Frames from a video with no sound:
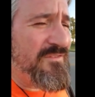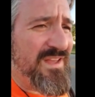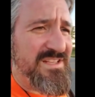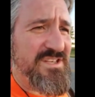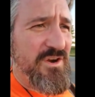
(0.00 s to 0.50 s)

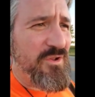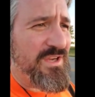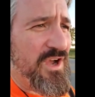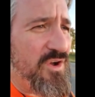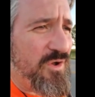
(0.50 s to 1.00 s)
If that's your
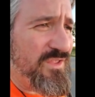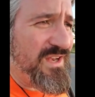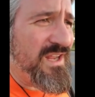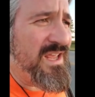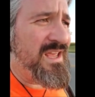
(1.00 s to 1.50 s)
only goal,
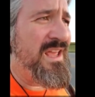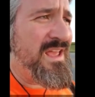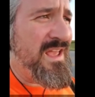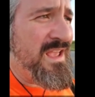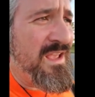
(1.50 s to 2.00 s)
then
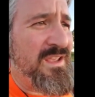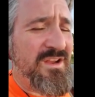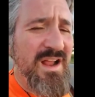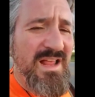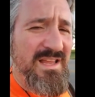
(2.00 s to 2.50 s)

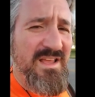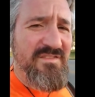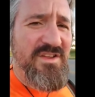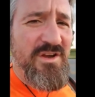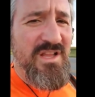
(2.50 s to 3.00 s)
you're not
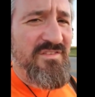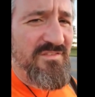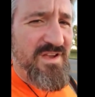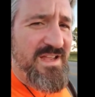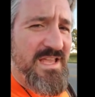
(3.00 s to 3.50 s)
living. You're
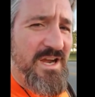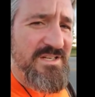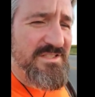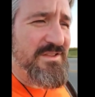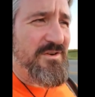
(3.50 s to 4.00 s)
living
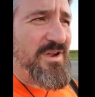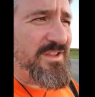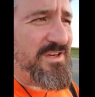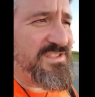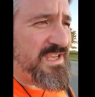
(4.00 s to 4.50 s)
vicariously through
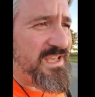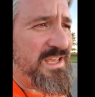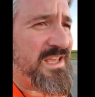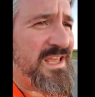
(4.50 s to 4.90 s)
others.